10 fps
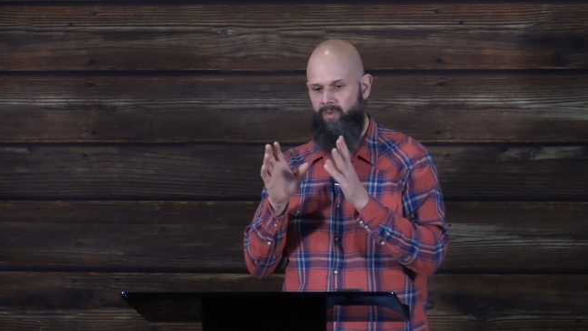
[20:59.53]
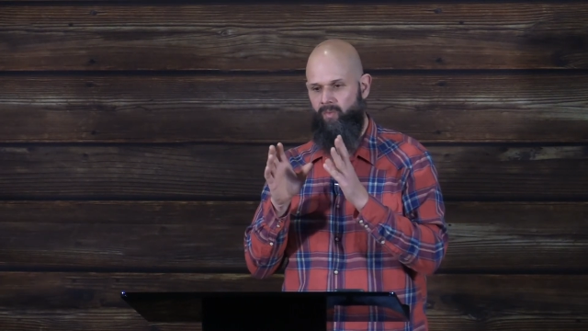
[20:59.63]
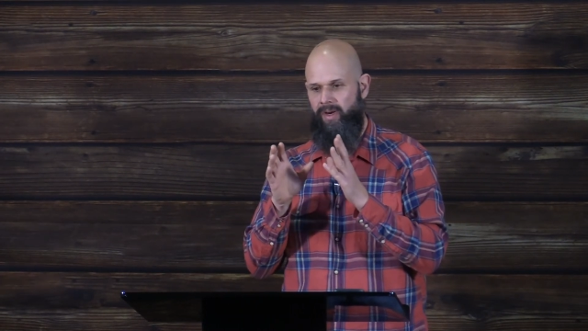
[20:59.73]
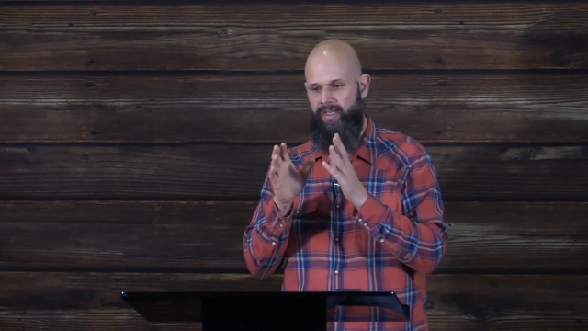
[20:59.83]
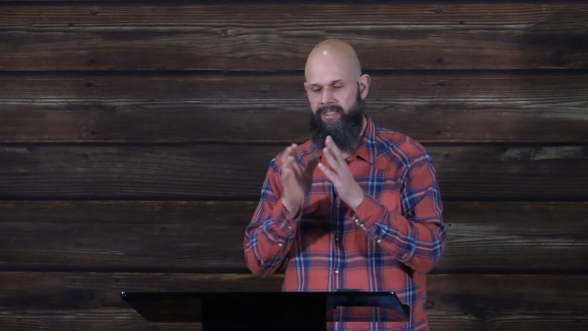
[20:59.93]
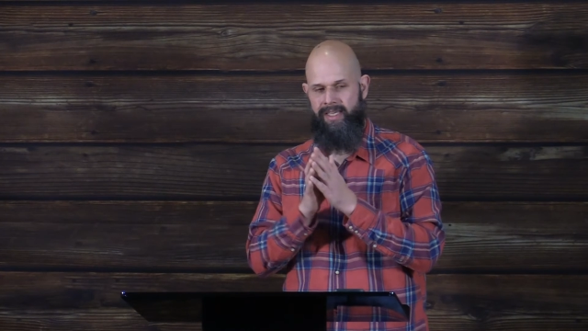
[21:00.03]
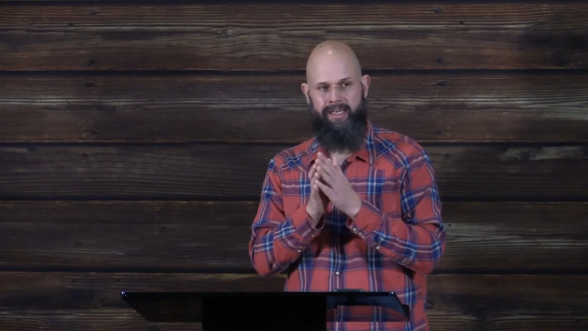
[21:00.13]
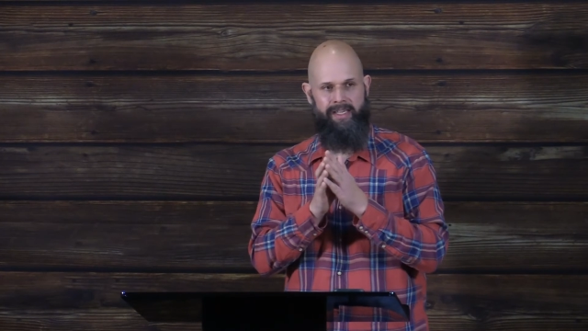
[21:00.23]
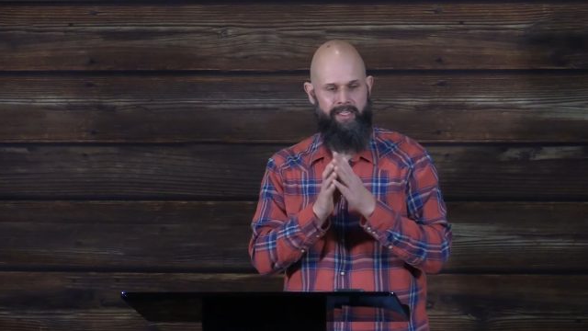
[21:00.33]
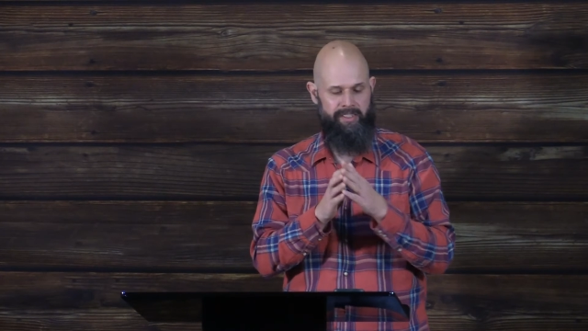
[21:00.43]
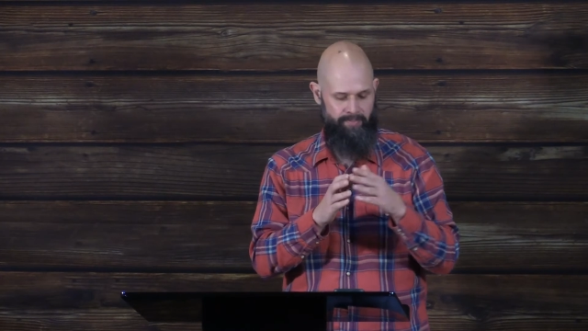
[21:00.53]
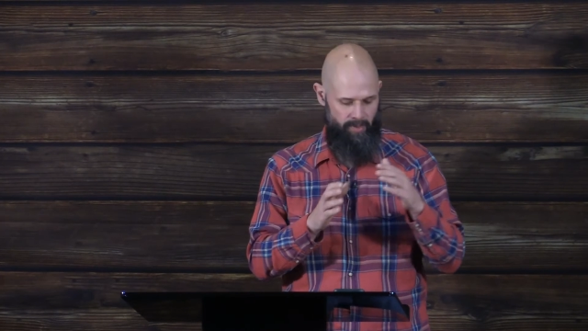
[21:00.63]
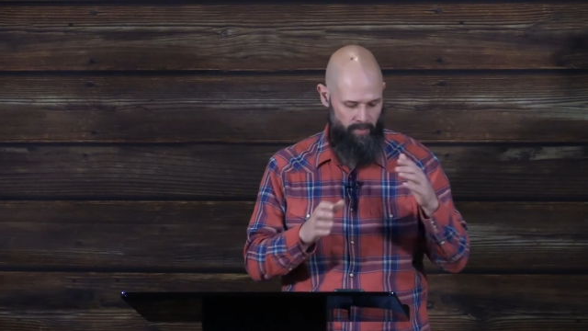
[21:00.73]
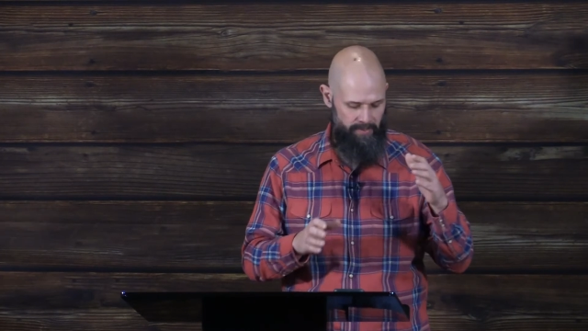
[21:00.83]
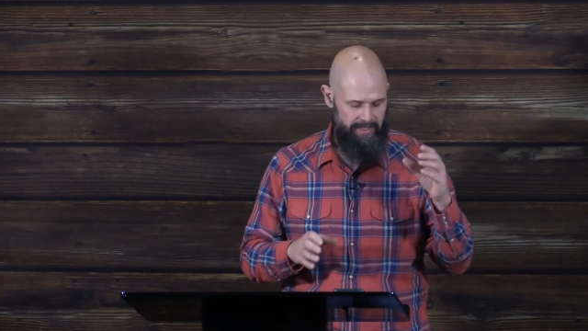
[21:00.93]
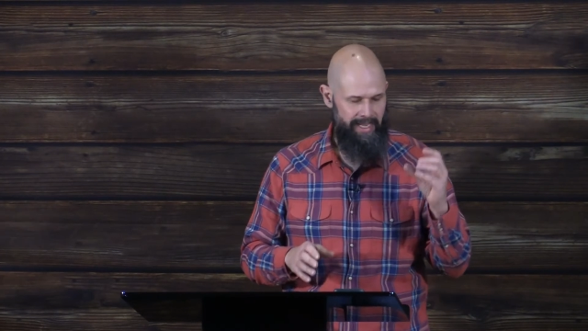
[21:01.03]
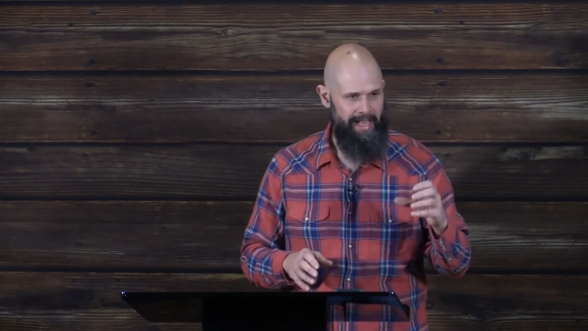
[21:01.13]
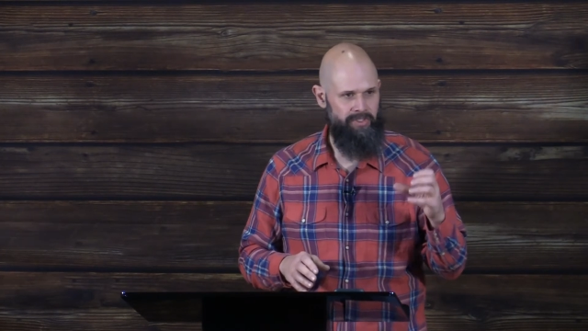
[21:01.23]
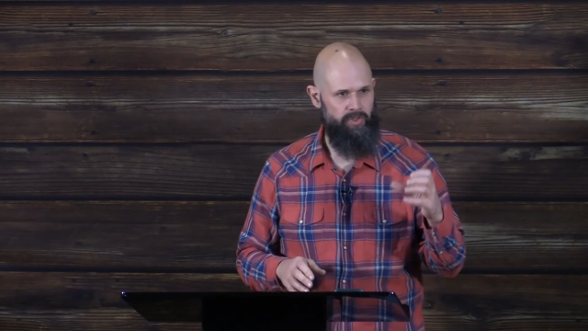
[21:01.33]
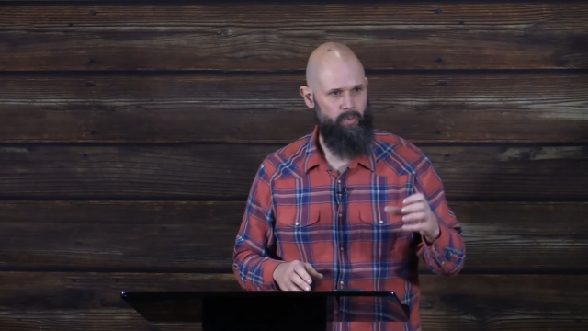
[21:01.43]
what is in his purpose
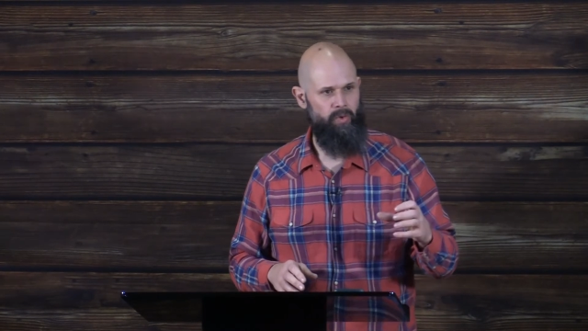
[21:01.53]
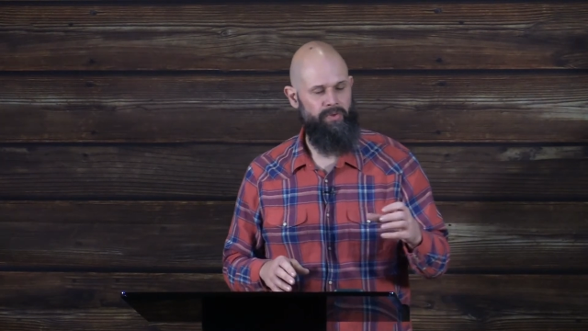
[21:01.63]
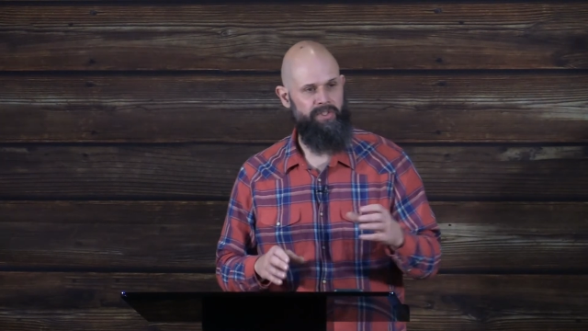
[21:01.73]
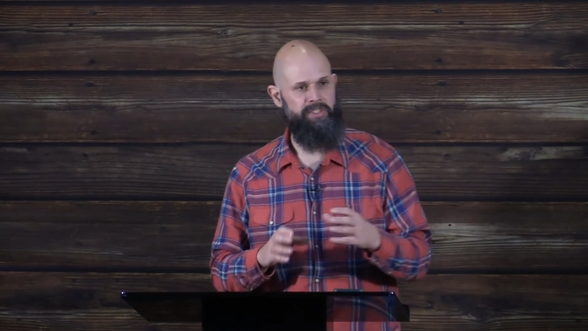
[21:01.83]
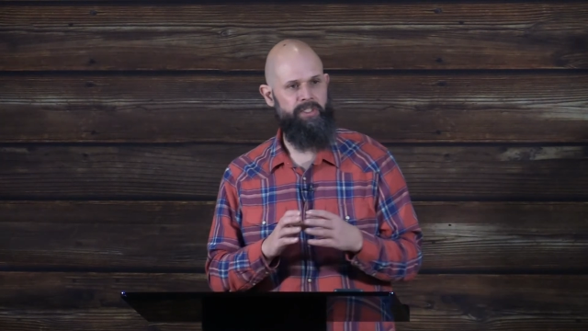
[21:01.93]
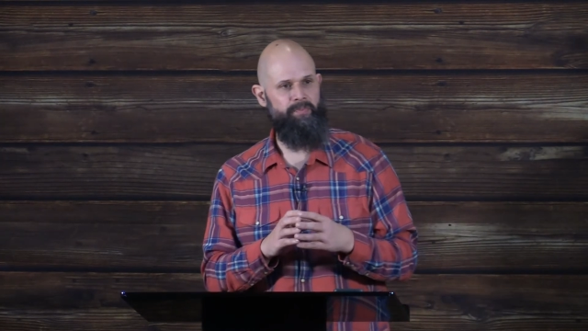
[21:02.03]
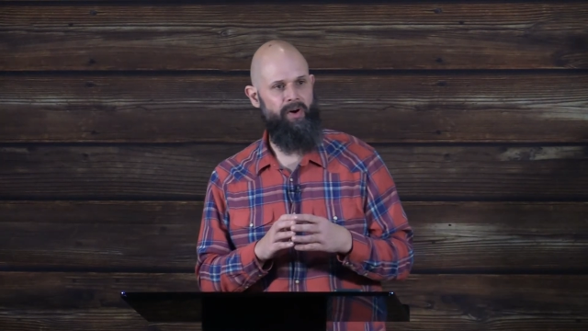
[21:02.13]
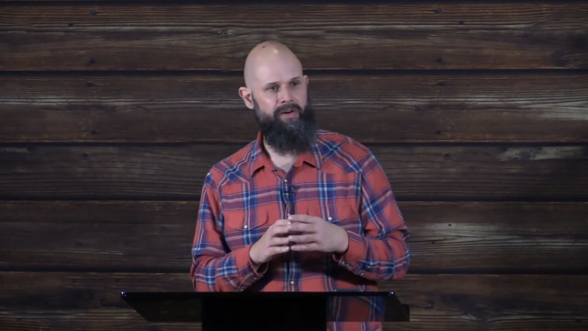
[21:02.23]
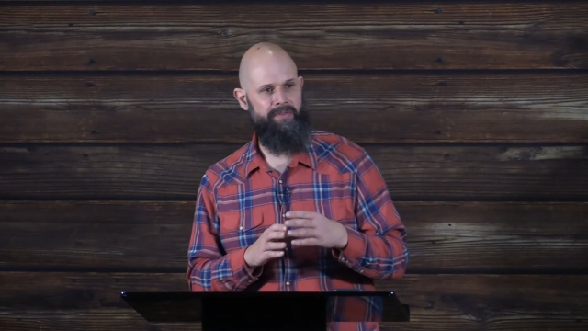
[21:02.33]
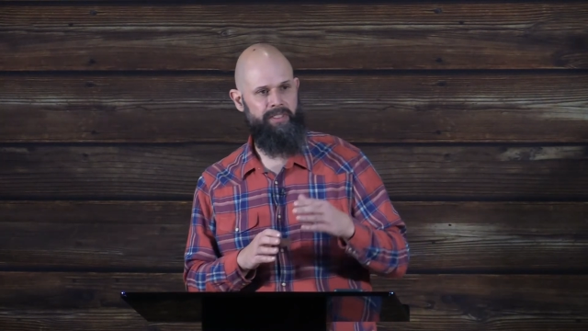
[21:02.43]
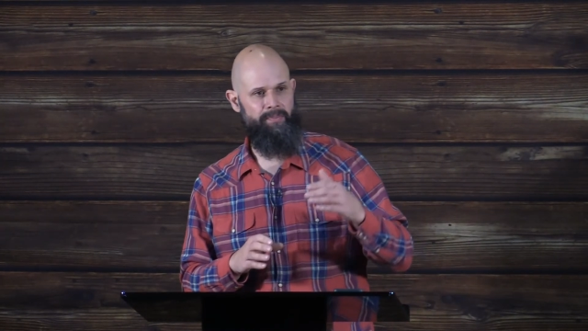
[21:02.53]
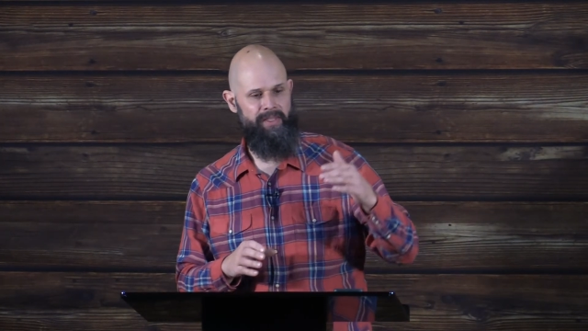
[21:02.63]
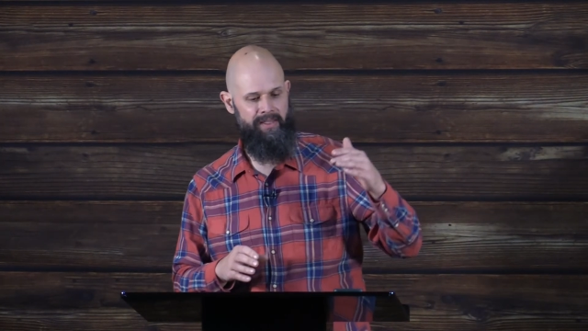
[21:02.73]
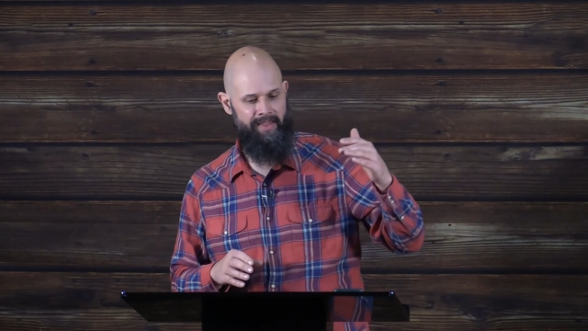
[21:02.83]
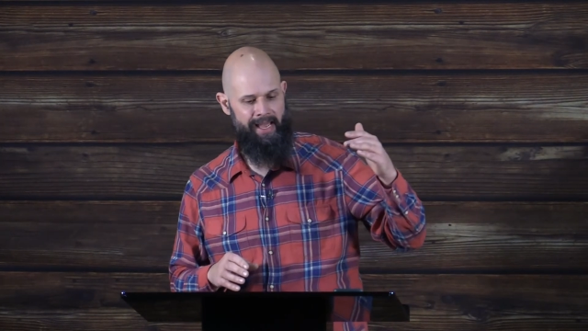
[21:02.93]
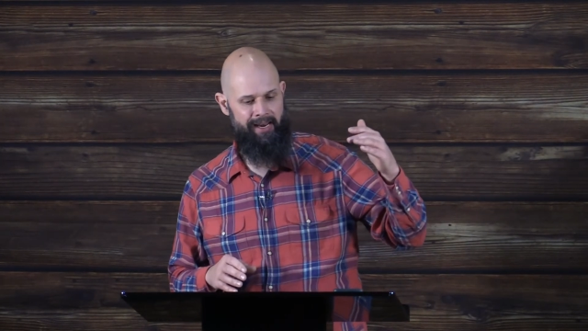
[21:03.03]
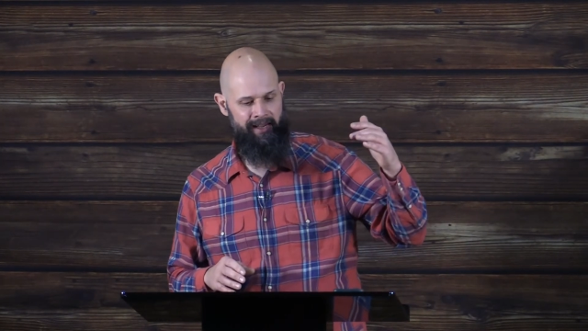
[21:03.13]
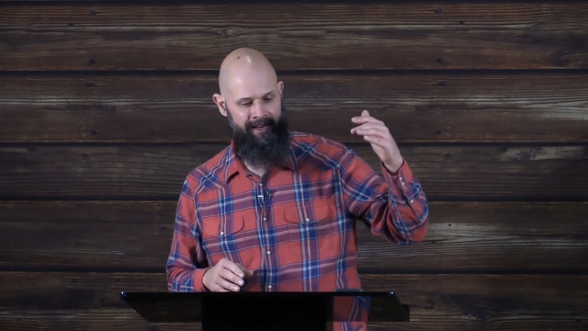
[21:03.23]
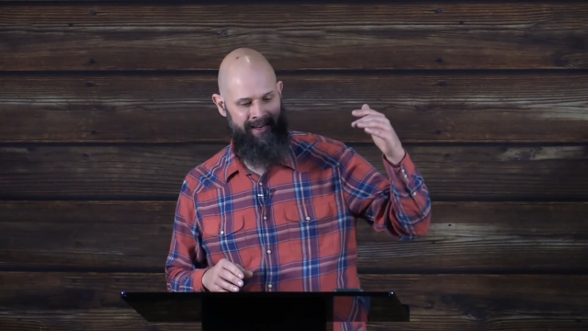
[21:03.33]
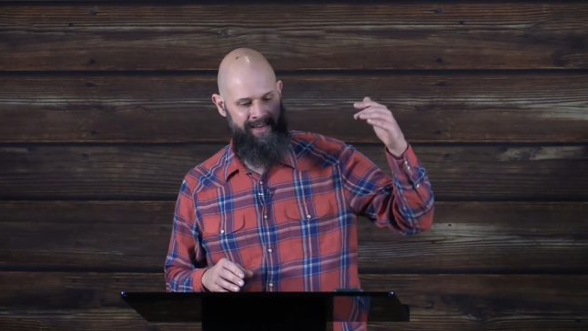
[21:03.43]
as the word this is part of something that
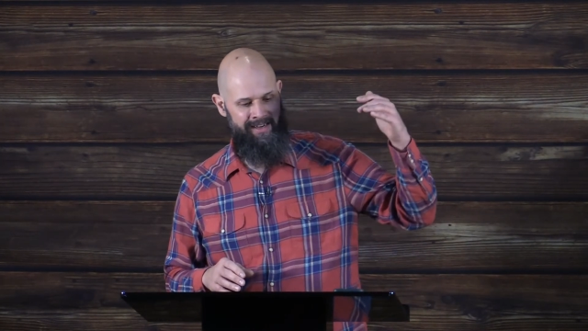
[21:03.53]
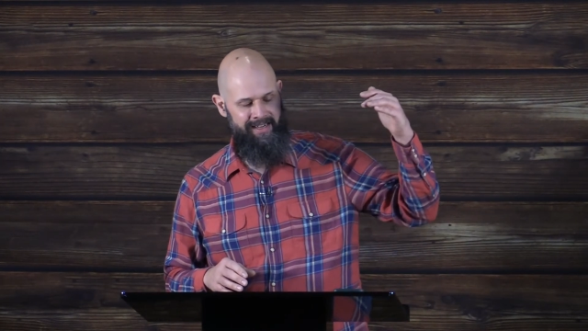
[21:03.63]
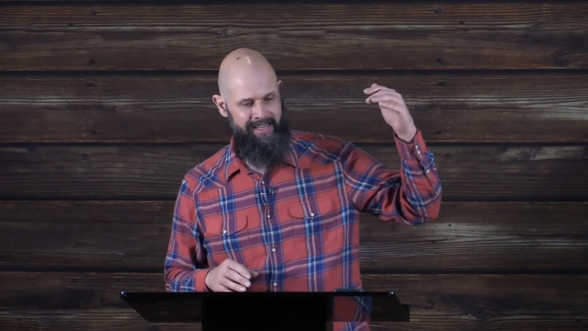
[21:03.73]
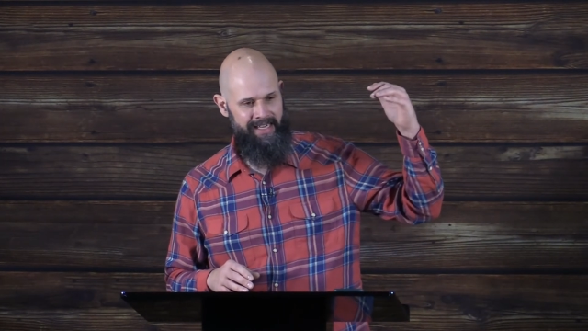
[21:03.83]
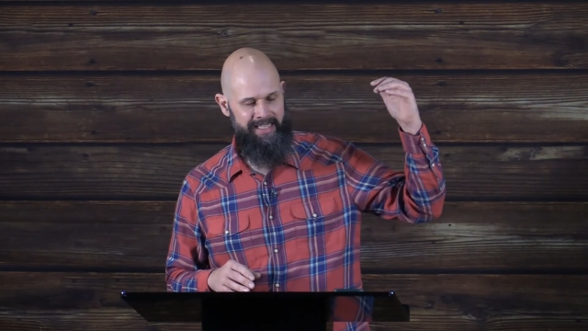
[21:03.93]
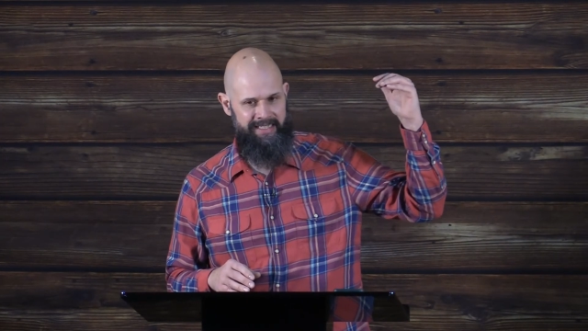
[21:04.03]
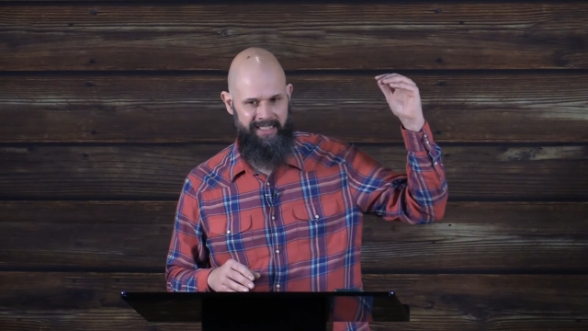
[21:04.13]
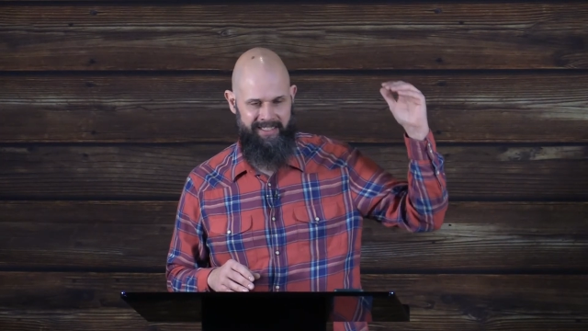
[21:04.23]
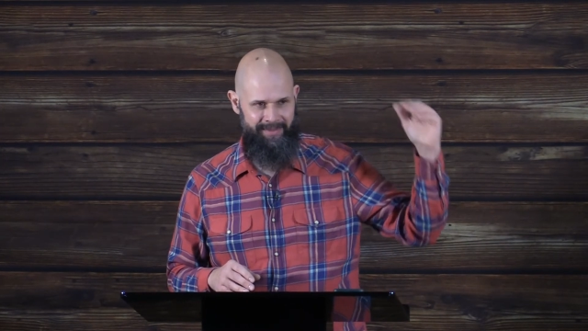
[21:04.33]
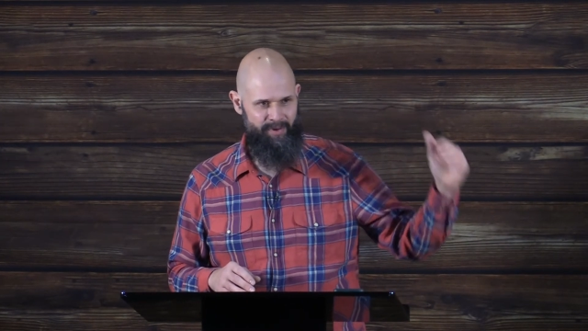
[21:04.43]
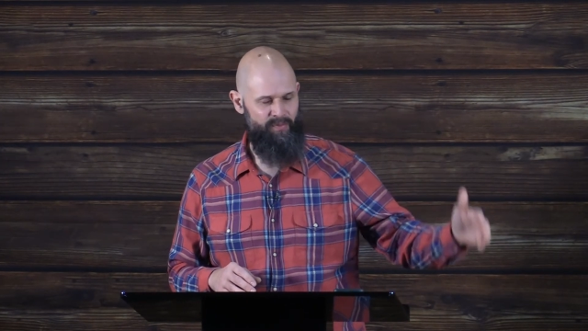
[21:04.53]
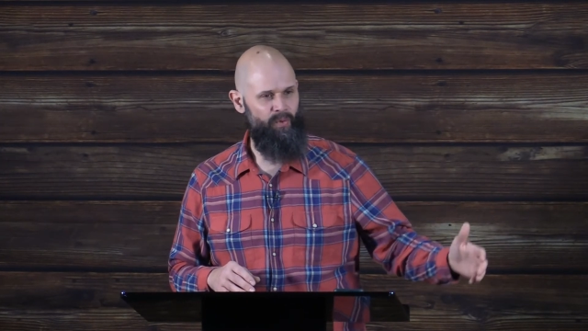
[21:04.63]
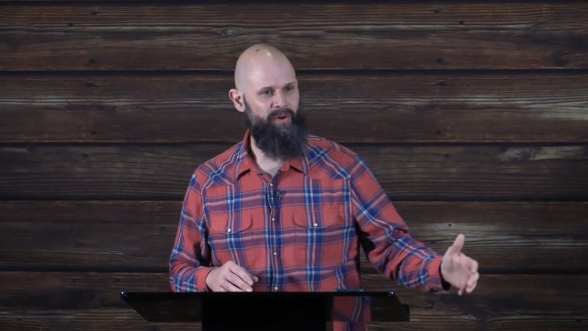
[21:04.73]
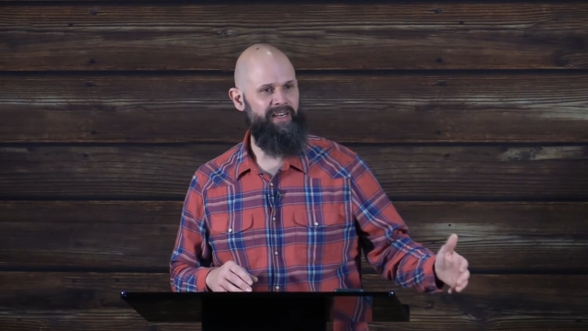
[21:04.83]
existed before